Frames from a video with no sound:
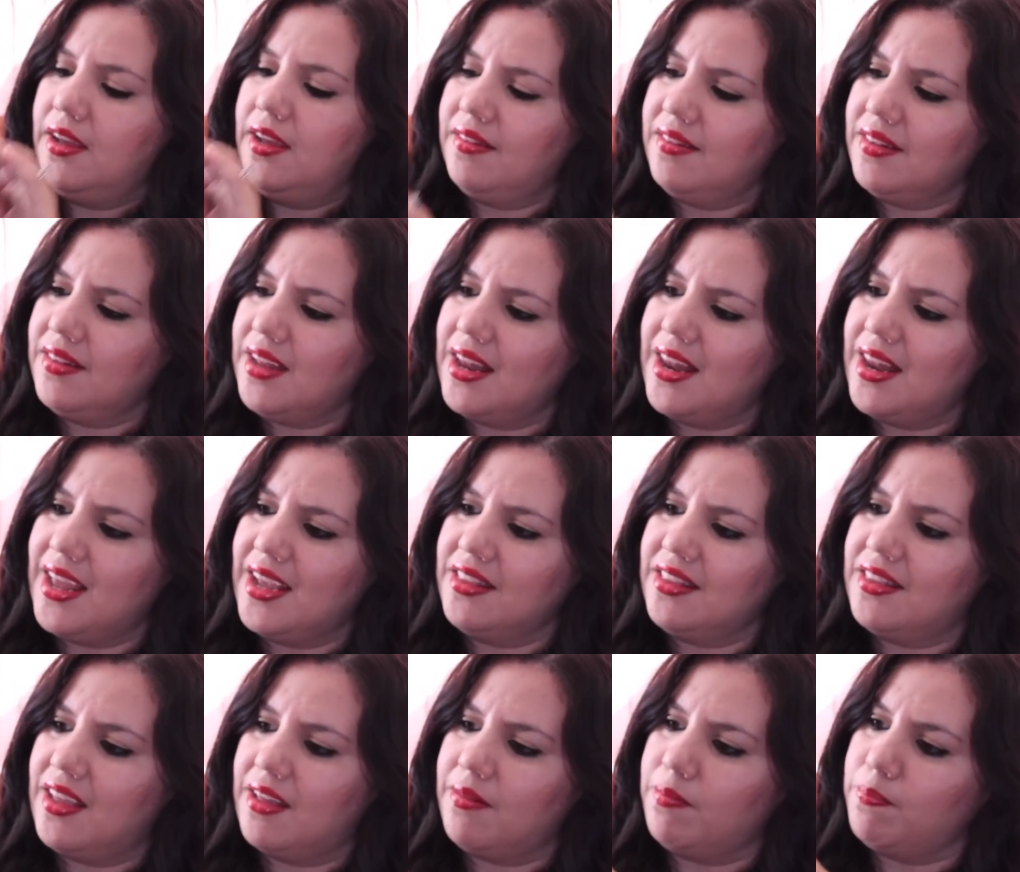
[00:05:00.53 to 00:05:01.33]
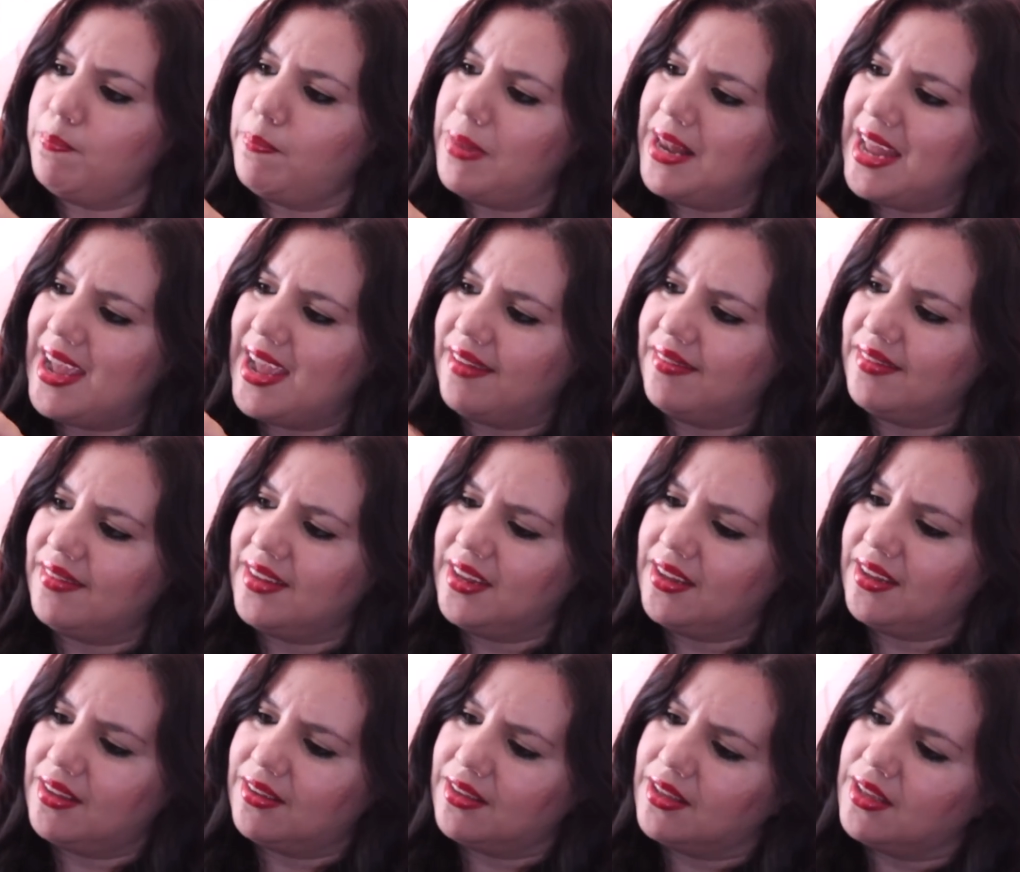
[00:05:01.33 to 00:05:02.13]
It's not like that
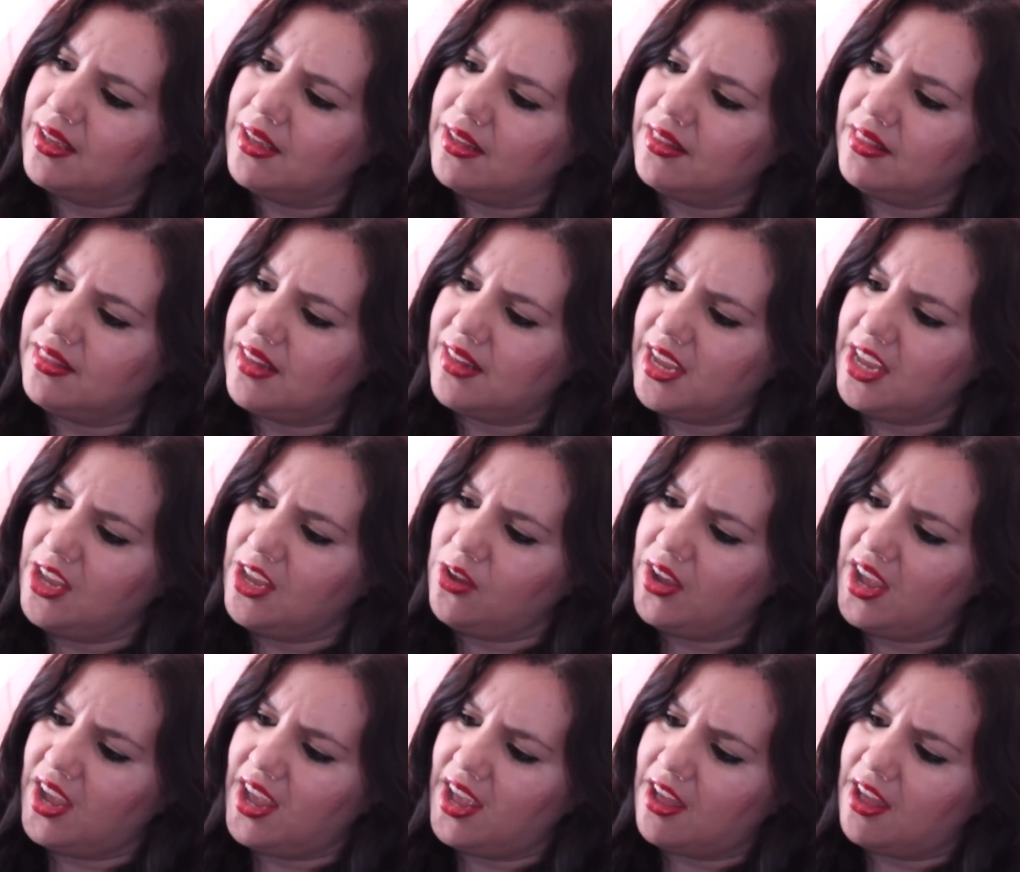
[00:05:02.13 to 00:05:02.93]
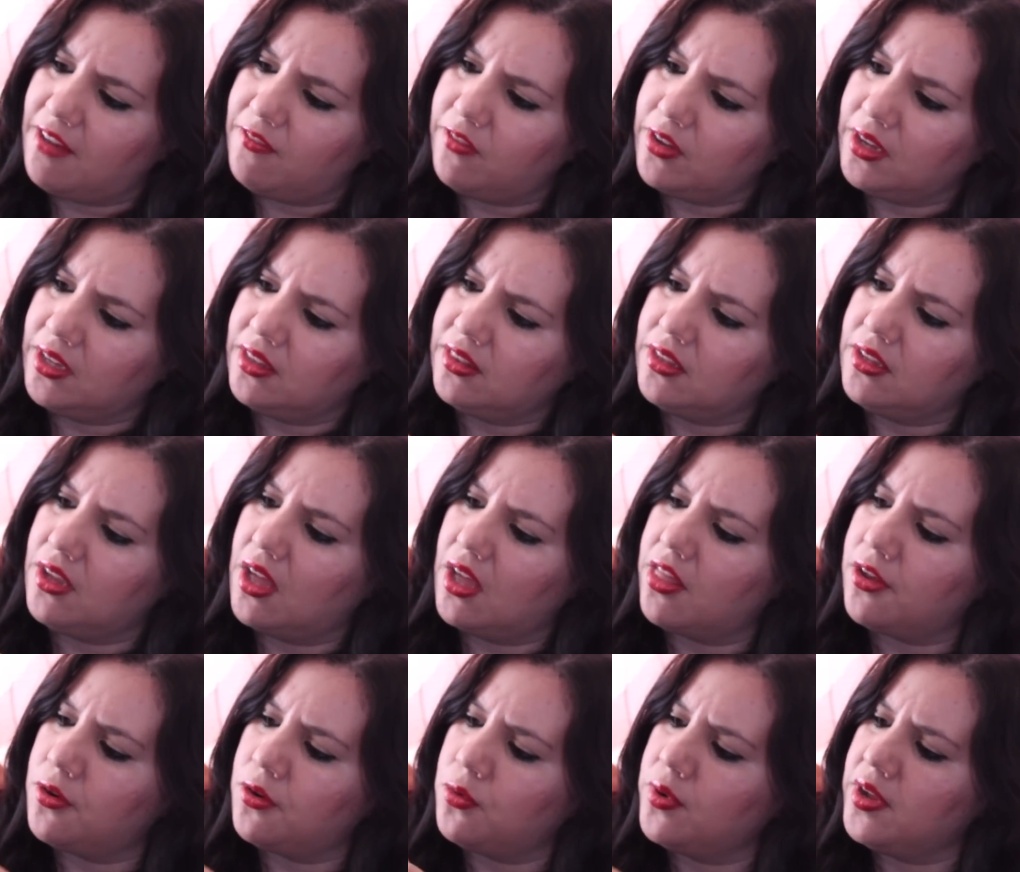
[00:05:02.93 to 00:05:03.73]
plastic that you have in the
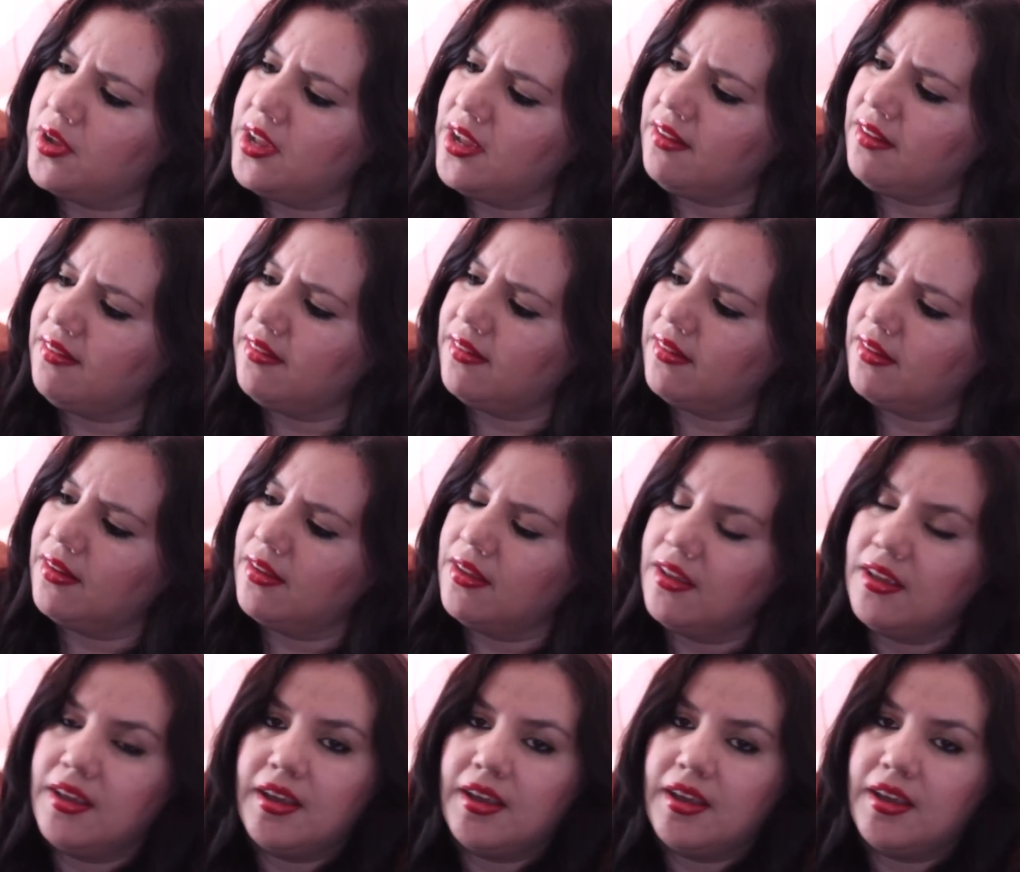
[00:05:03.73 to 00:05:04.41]
other wigs,